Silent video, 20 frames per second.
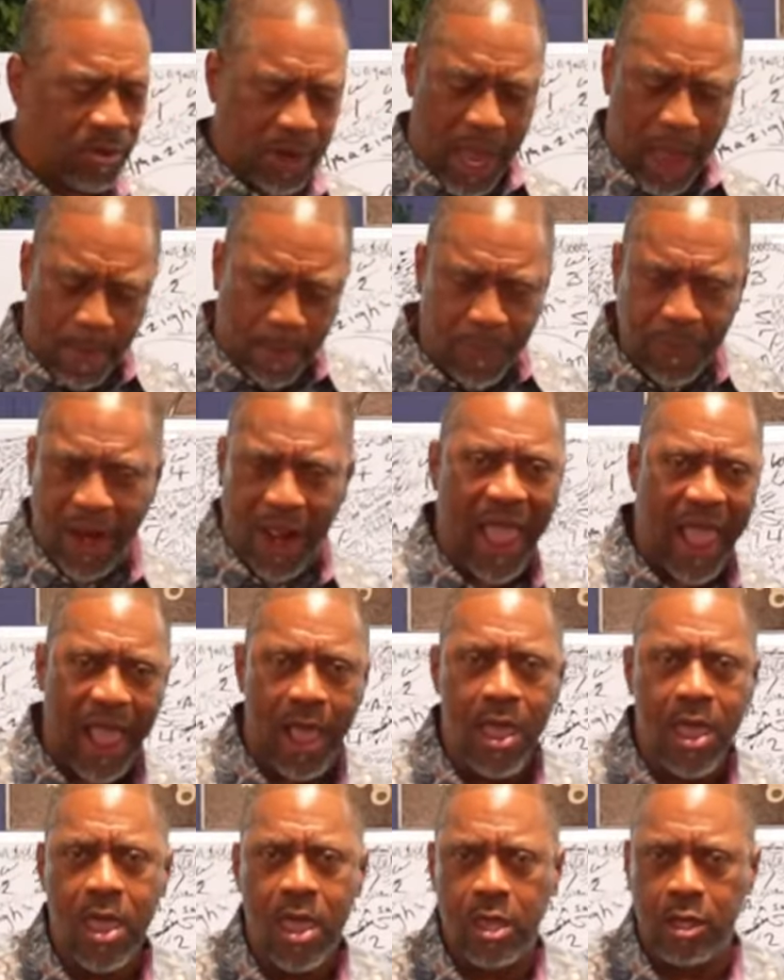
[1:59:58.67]
Helmet, put a hand.
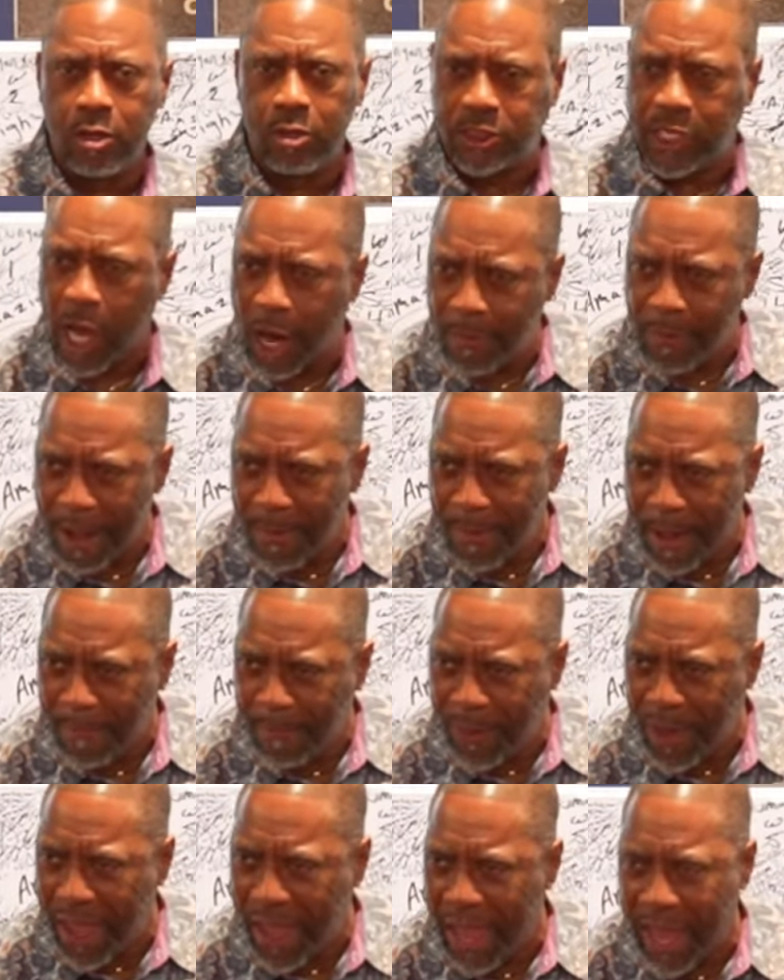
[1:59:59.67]
You talked about my
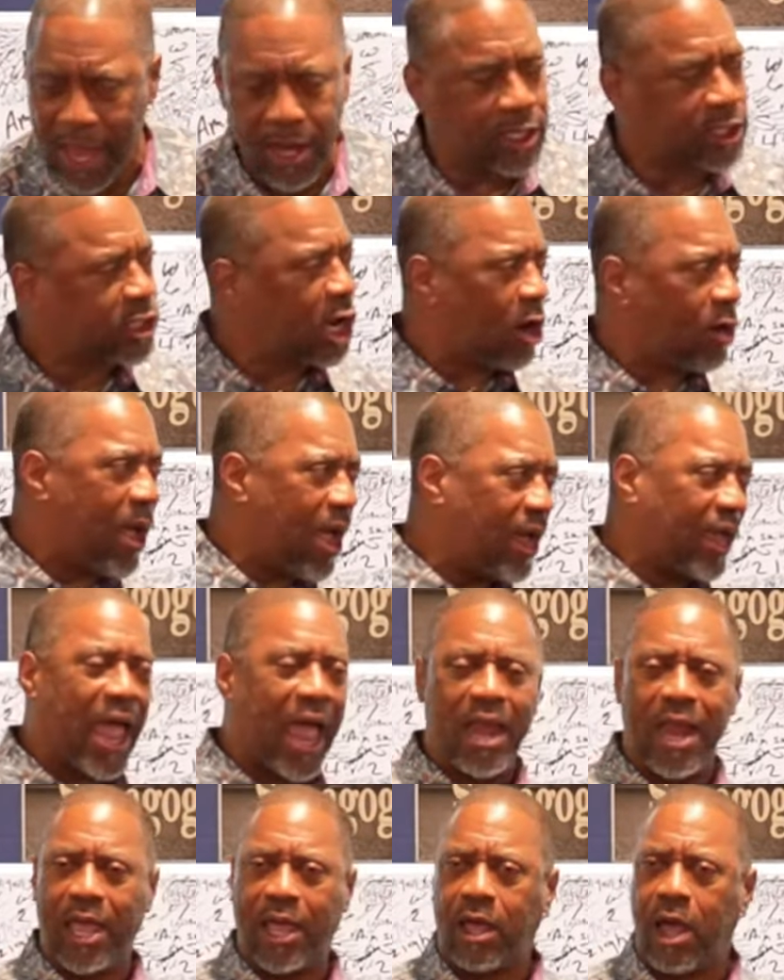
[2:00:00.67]
pain. He done turned around got
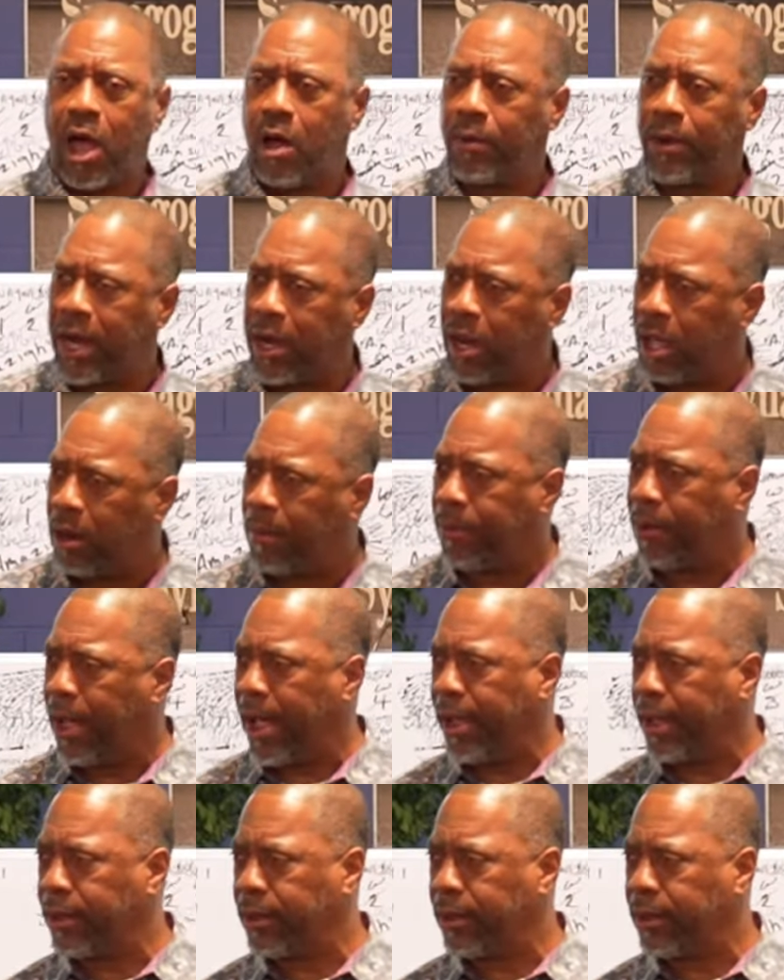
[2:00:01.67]
that car with that other boy.